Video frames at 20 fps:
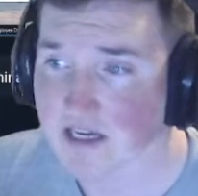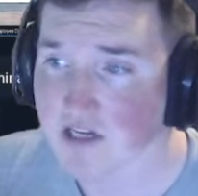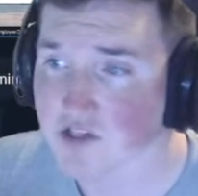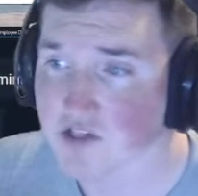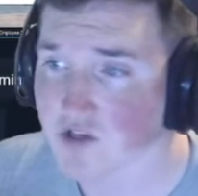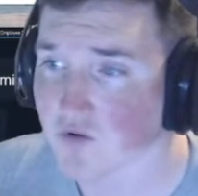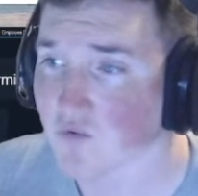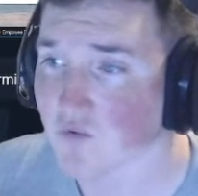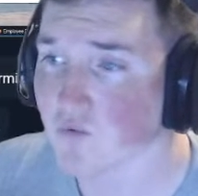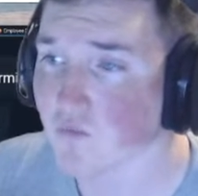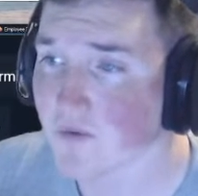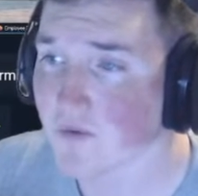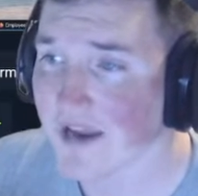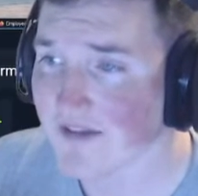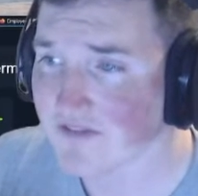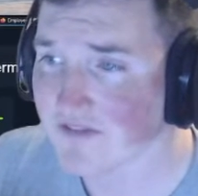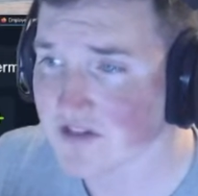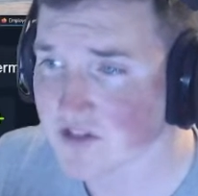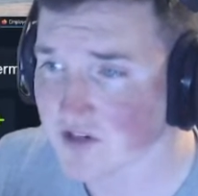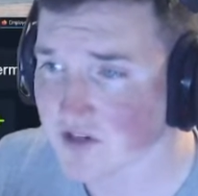So we
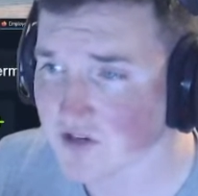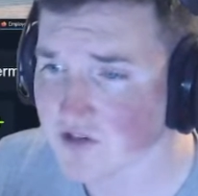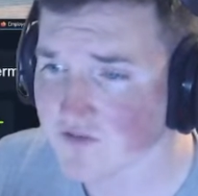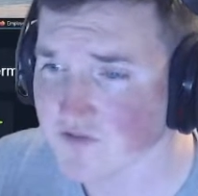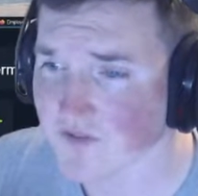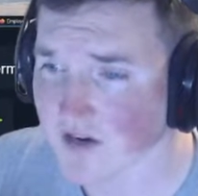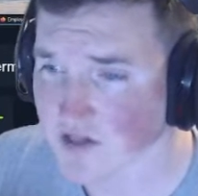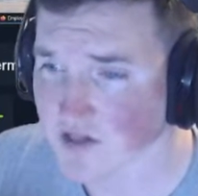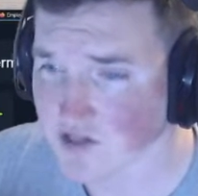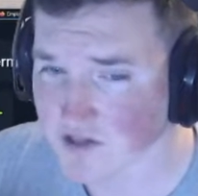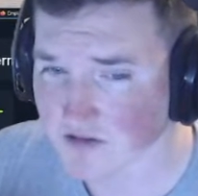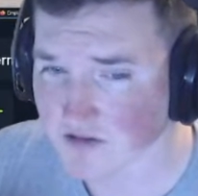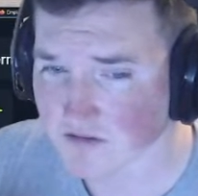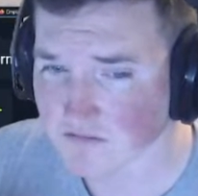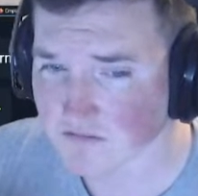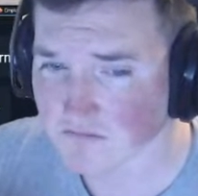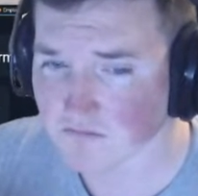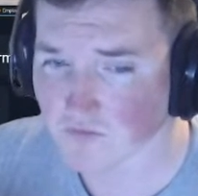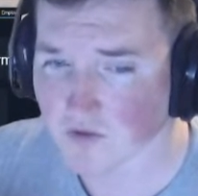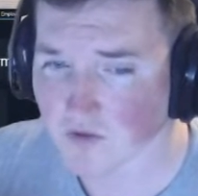have the search function.
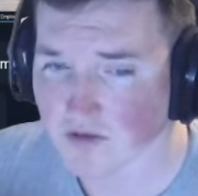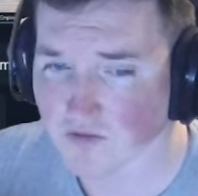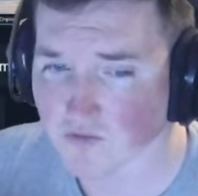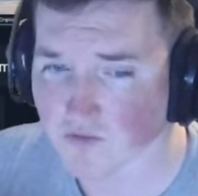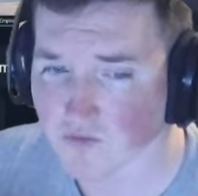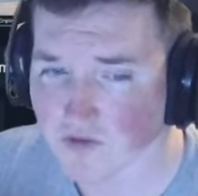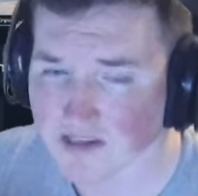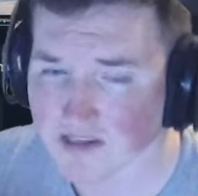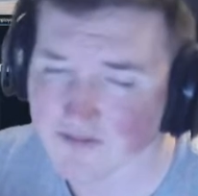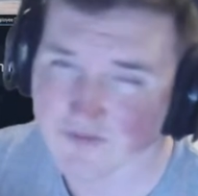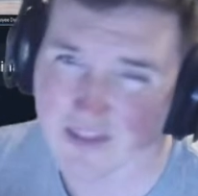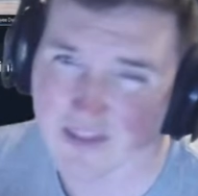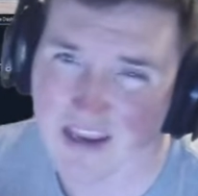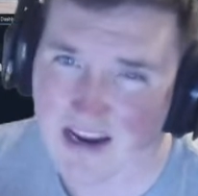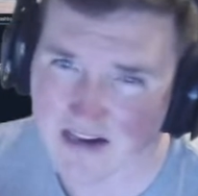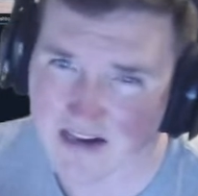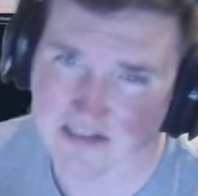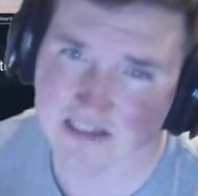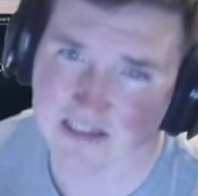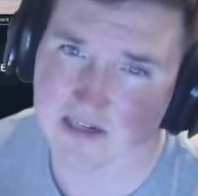Well, if they
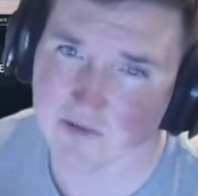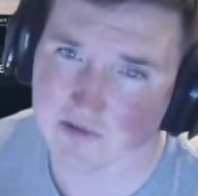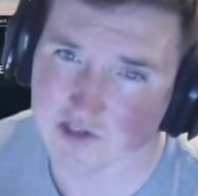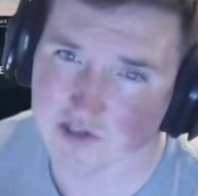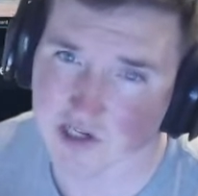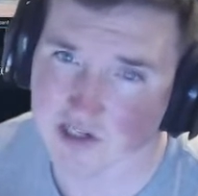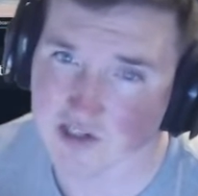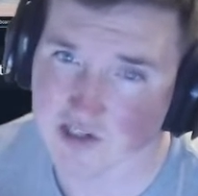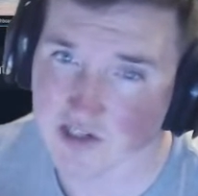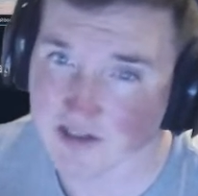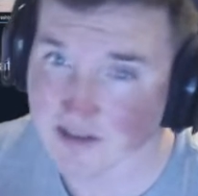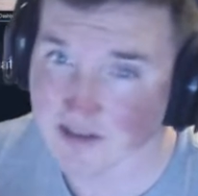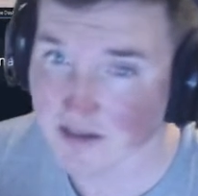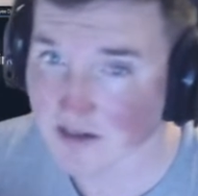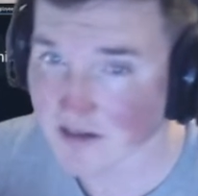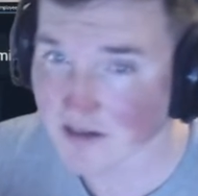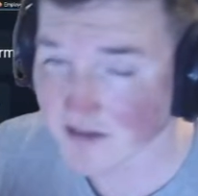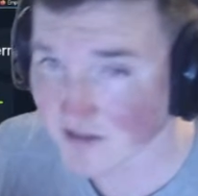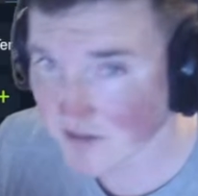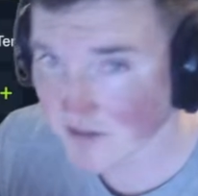had SQL injection in
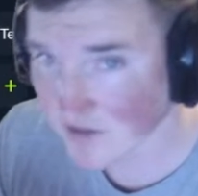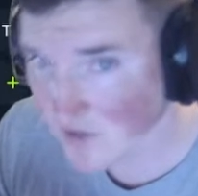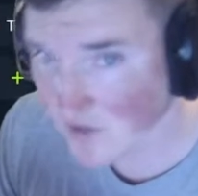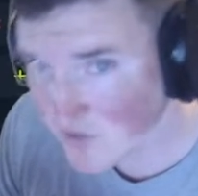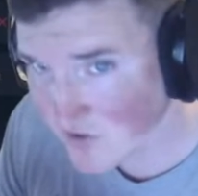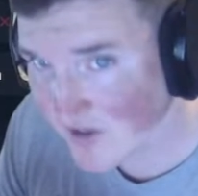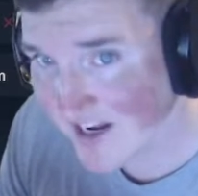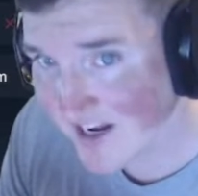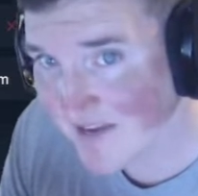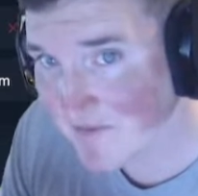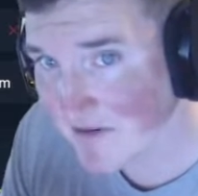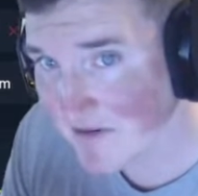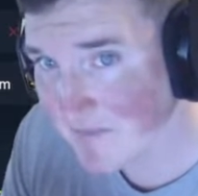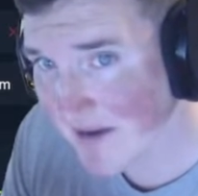the username and